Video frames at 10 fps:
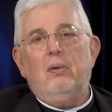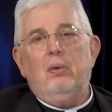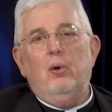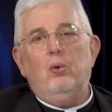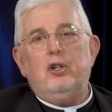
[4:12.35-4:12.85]

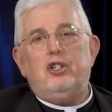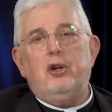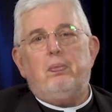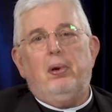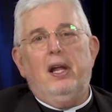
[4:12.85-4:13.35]
but would
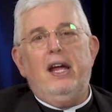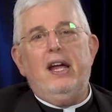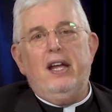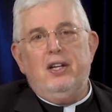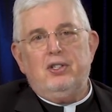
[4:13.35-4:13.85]
you
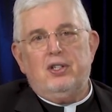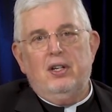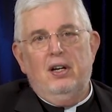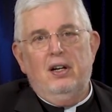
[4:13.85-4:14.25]
please